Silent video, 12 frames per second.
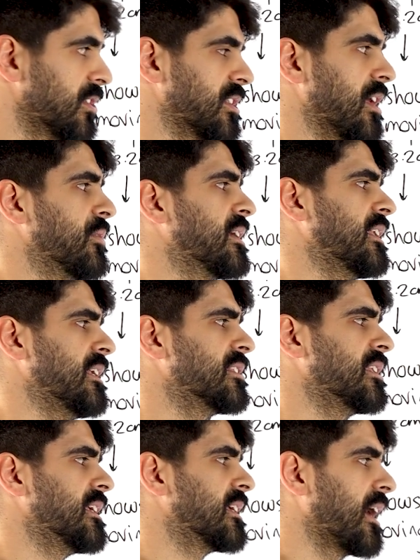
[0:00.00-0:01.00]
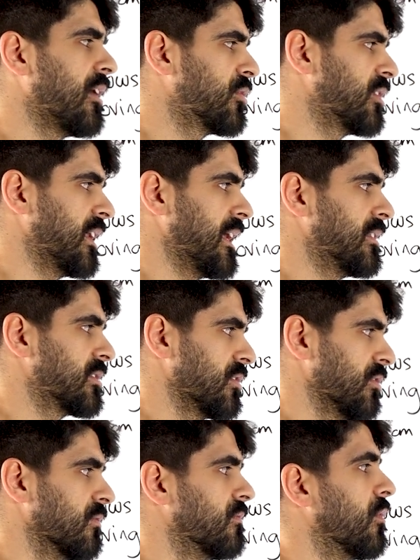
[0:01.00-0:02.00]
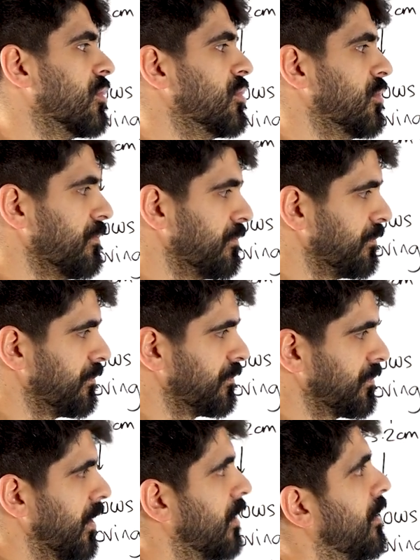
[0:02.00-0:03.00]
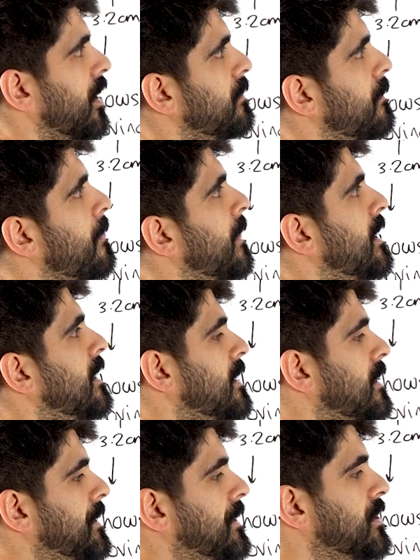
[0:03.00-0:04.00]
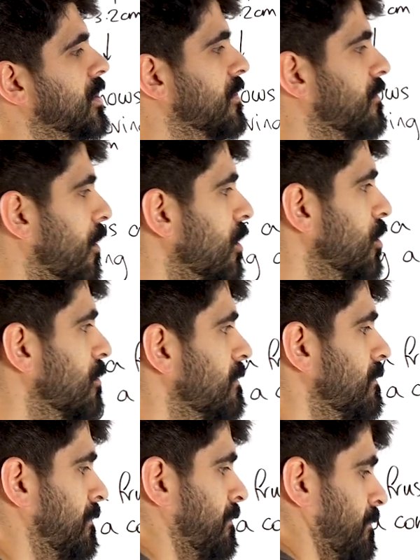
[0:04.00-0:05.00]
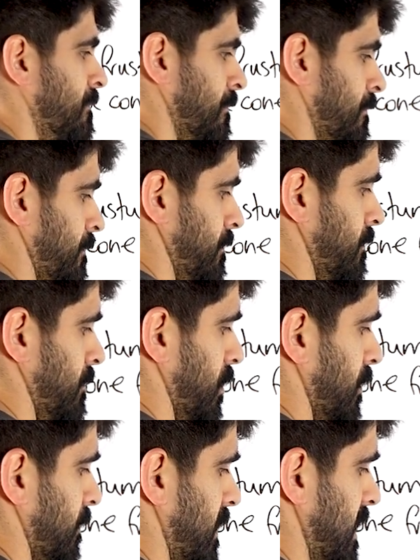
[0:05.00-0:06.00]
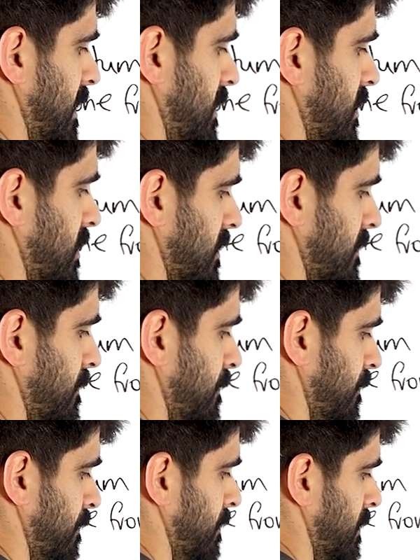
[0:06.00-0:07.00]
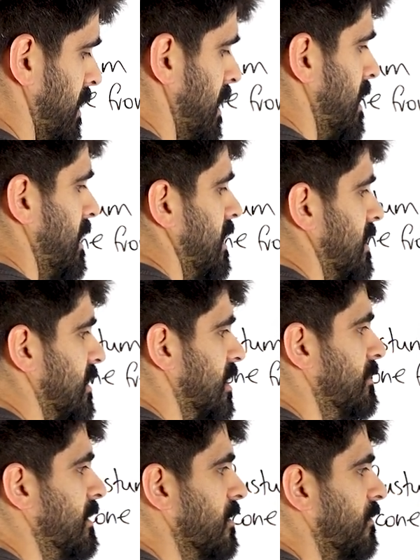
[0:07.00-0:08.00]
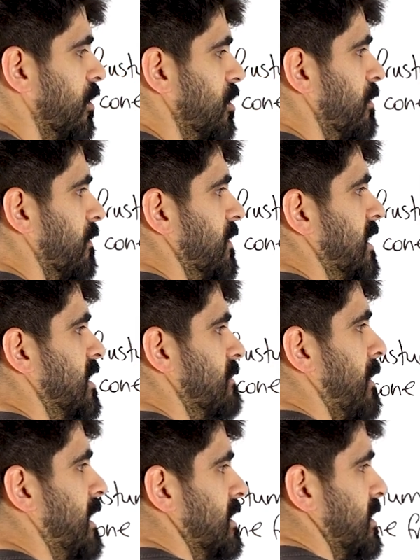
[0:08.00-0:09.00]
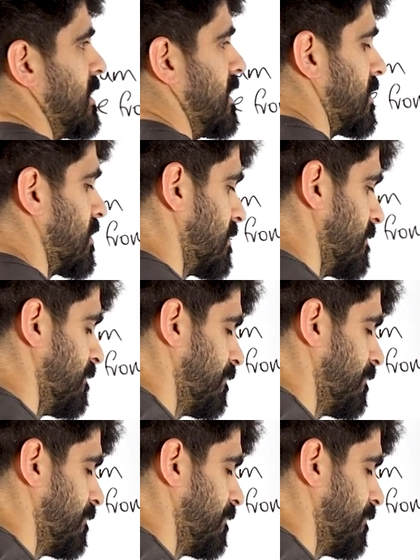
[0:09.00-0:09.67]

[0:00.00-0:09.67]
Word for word: So now we can easily calculate the volume, all right? So the volume of this is going to be the volume of this minus this.